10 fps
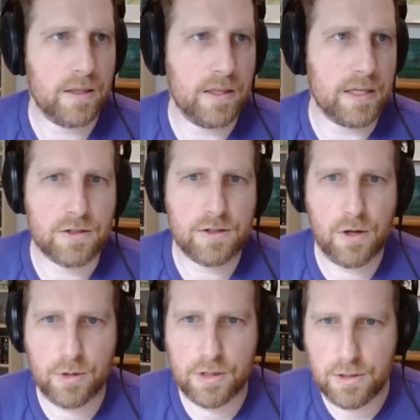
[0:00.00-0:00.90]
this
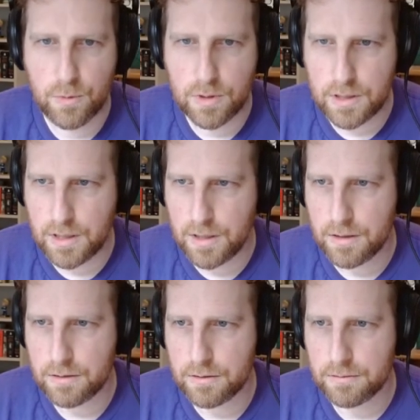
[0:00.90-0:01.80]
token
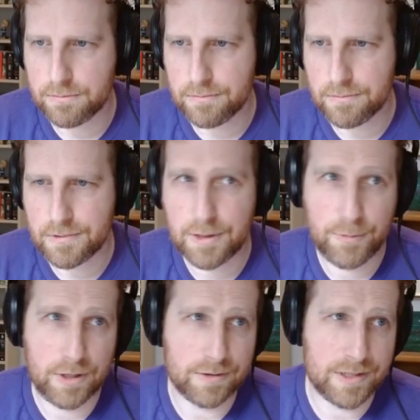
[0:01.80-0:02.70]
URL.
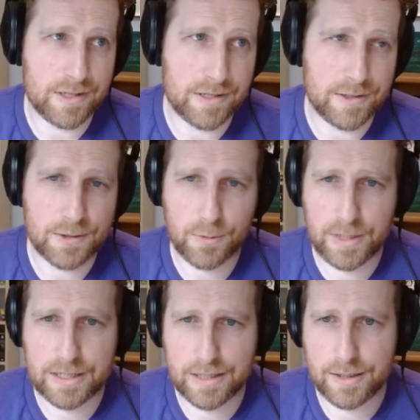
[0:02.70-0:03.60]
Apologies, this is
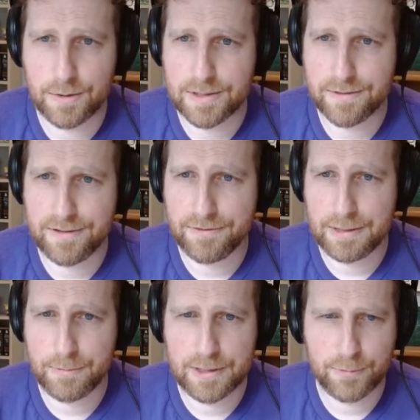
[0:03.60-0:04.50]
quick. I know it's a
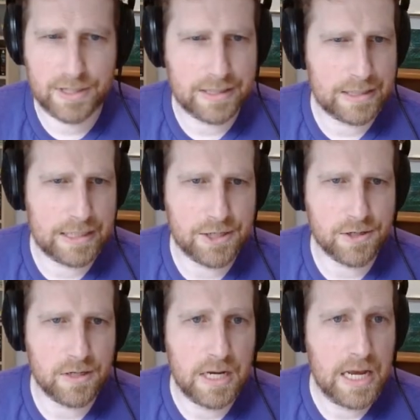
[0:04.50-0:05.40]
15-minute
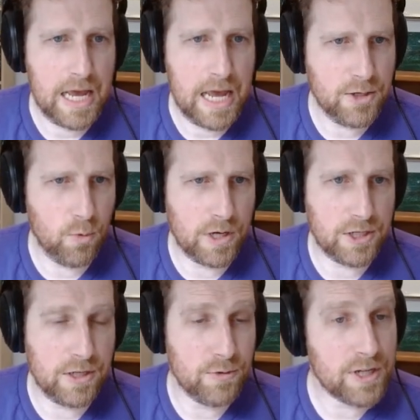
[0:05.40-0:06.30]
presentation. And you
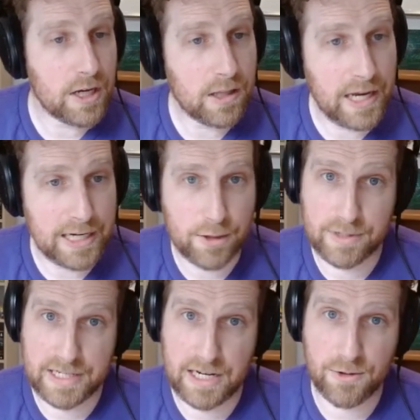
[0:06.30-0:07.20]
want to use client
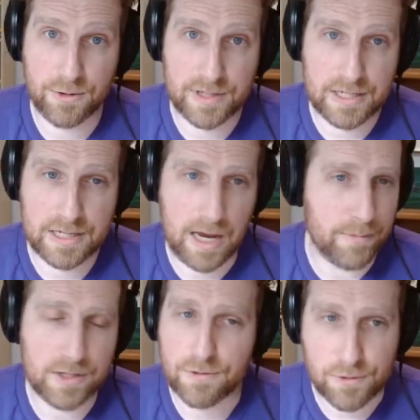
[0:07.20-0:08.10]
credentials this
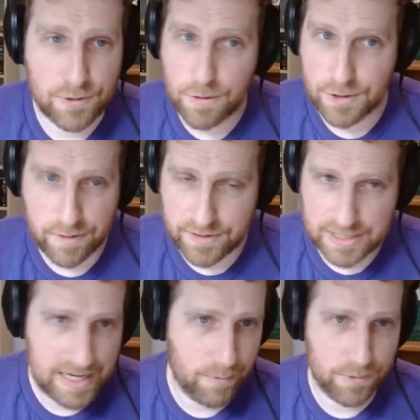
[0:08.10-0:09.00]
time because there's no
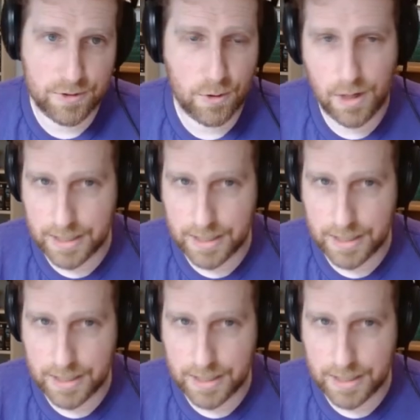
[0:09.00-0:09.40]
Surface account, there's no